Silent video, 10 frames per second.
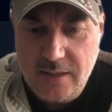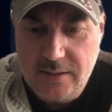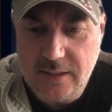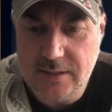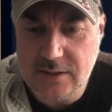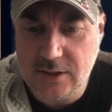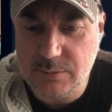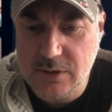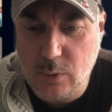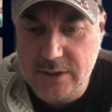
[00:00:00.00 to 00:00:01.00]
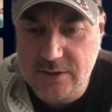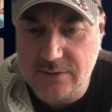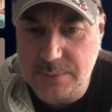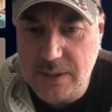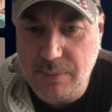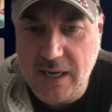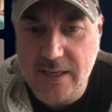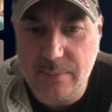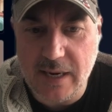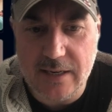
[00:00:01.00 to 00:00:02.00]
these are some of the ones I've been
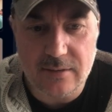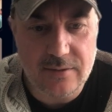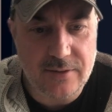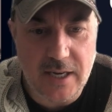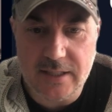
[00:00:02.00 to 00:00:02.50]
playing about with, and